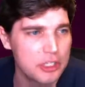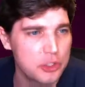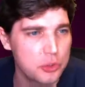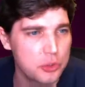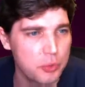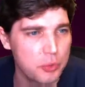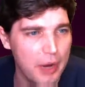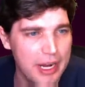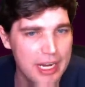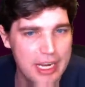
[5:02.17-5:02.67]

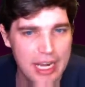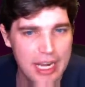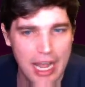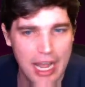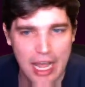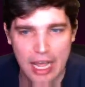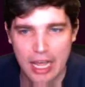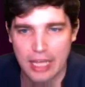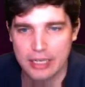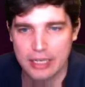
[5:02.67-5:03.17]
training
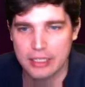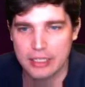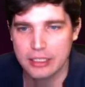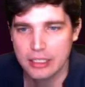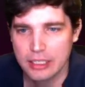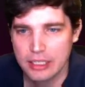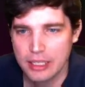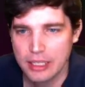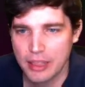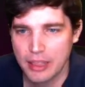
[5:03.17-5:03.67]
on
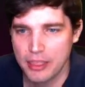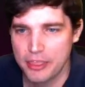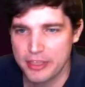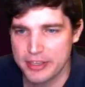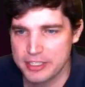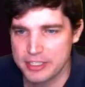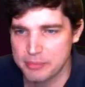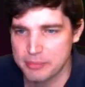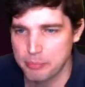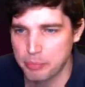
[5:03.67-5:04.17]

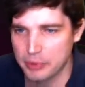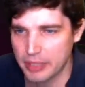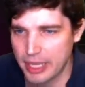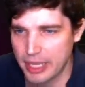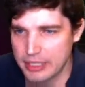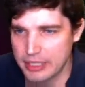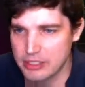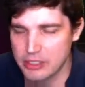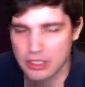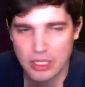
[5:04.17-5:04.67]
this
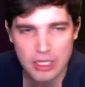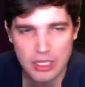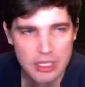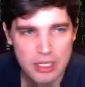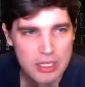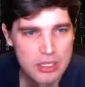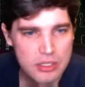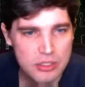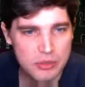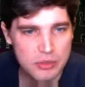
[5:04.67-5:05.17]
blitz.
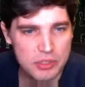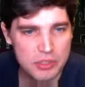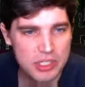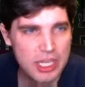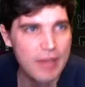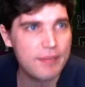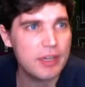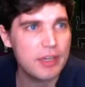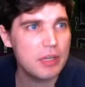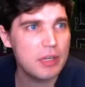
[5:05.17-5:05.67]
So
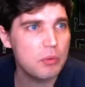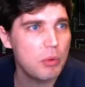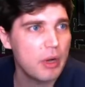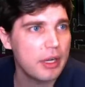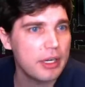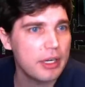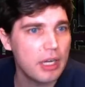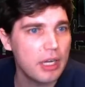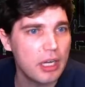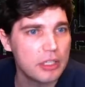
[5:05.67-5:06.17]

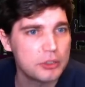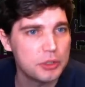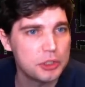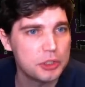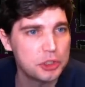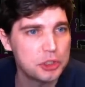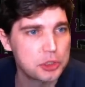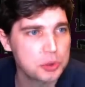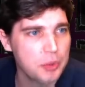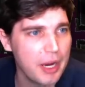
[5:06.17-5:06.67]

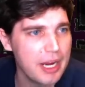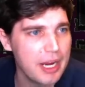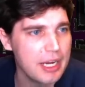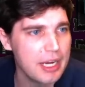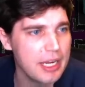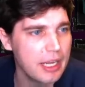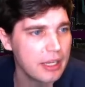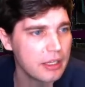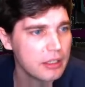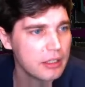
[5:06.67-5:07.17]
7100
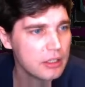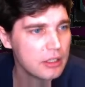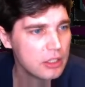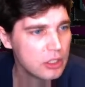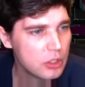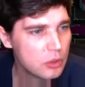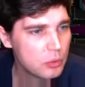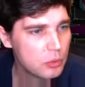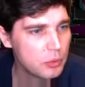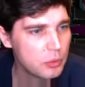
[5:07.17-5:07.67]
training,
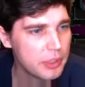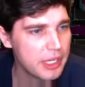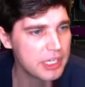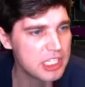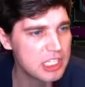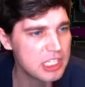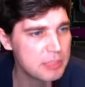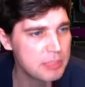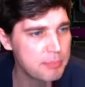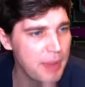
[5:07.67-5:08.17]
we
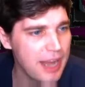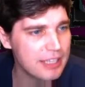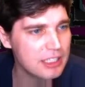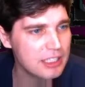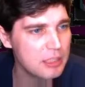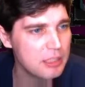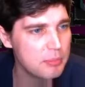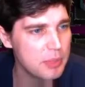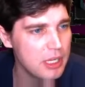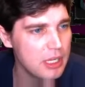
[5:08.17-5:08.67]
expect
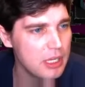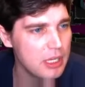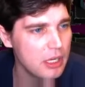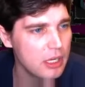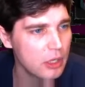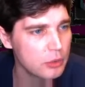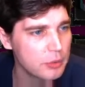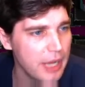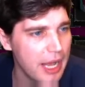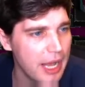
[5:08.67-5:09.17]
to be
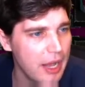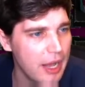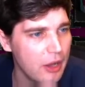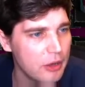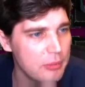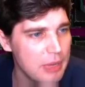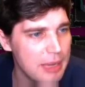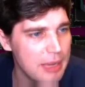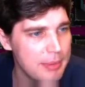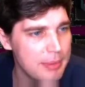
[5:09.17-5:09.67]

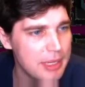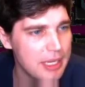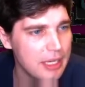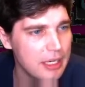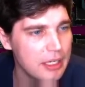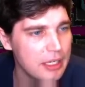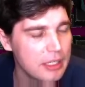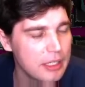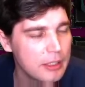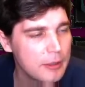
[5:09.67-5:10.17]
around maybe
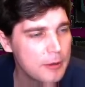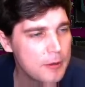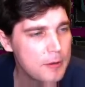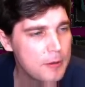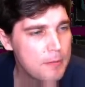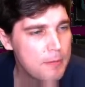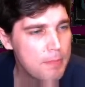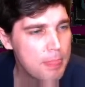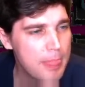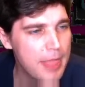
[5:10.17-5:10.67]
an
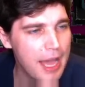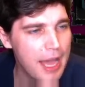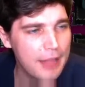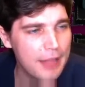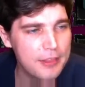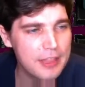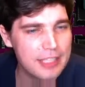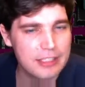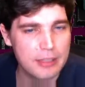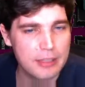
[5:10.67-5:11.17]
I
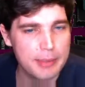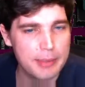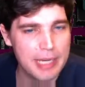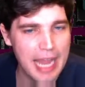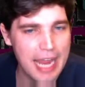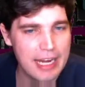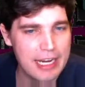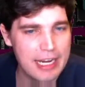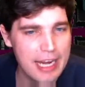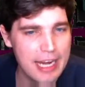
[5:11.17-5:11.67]
think that's going to be
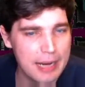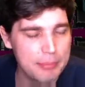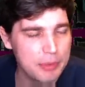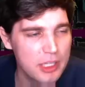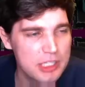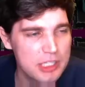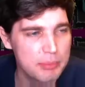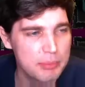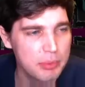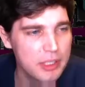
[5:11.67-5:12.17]
an 89
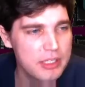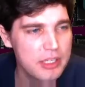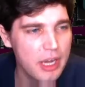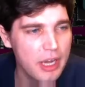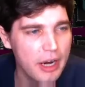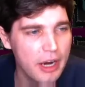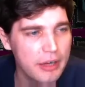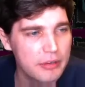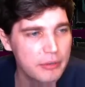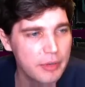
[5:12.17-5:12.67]
plus blitz
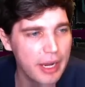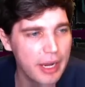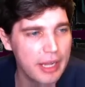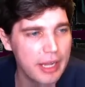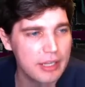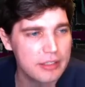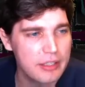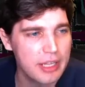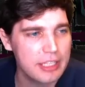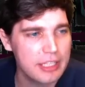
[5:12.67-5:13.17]
guard,
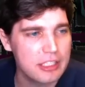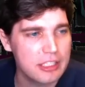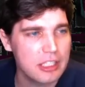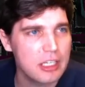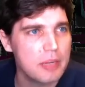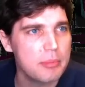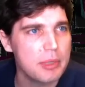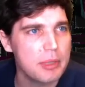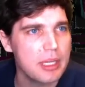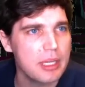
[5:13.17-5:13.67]
right? So that's going
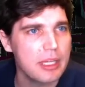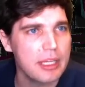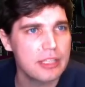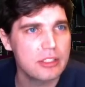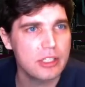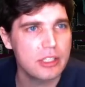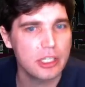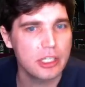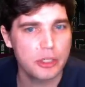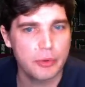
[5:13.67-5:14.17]
to be that's
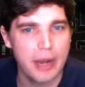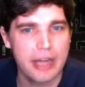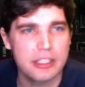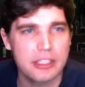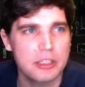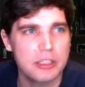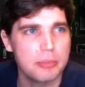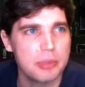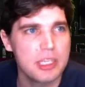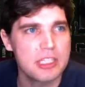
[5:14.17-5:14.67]
going to
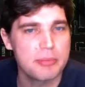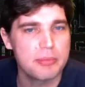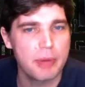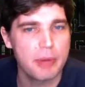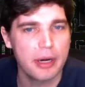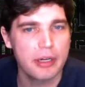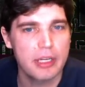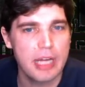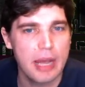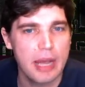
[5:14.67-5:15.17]
crash the blitz
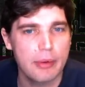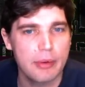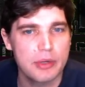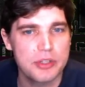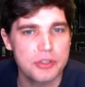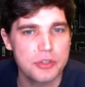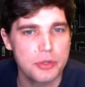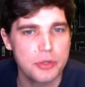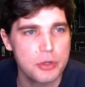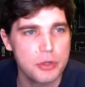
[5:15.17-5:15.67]
market, I would
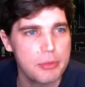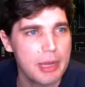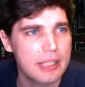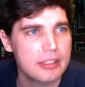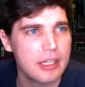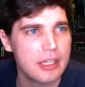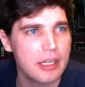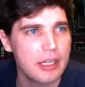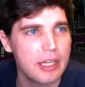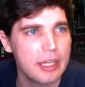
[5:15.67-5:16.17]
assume,
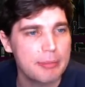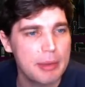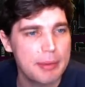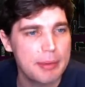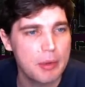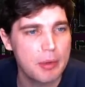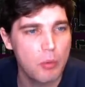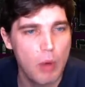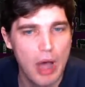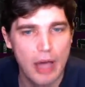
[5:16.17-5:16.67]
outside of like
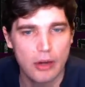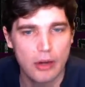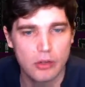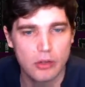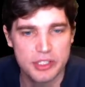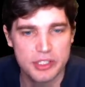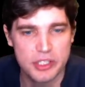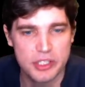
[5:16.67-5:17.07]
maybe Waddle cuz